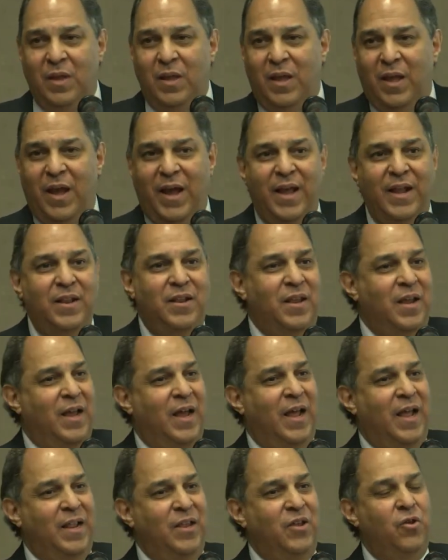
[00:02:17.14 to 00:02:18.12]
And
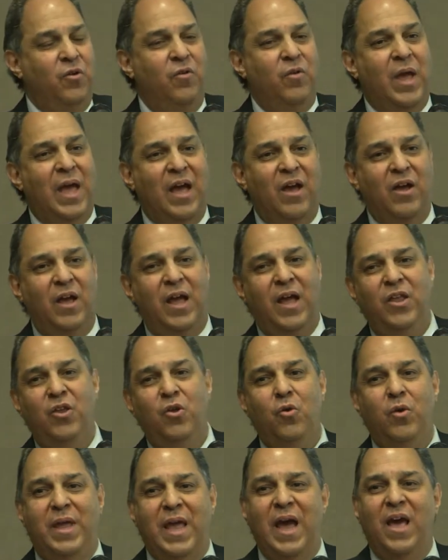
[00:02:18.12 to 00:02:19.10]

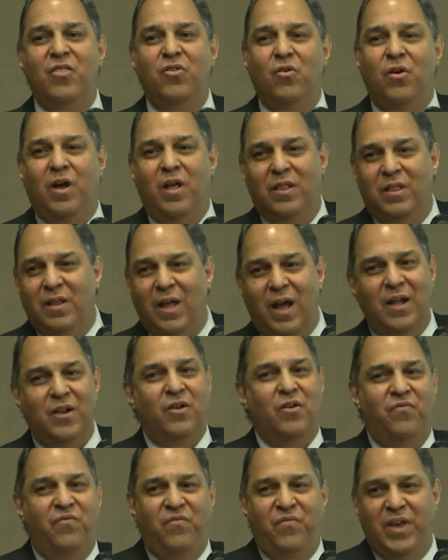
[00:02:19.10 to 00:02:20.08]
you gather a lot
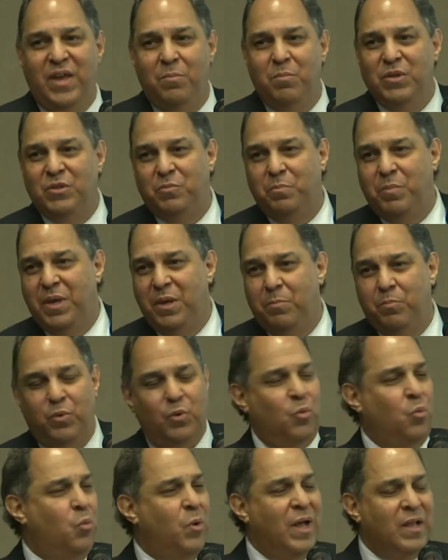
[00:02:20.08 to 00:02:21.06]
of famous
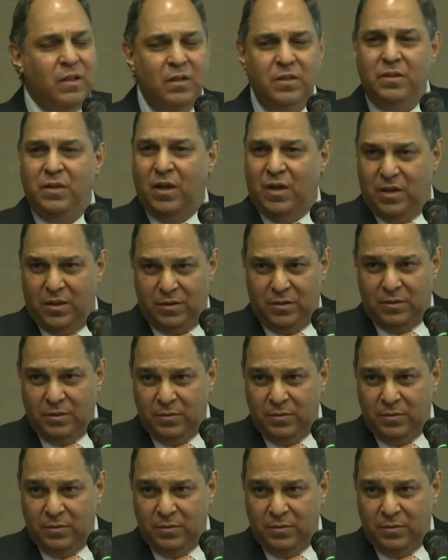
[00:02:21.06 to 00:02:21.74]
people. Well done.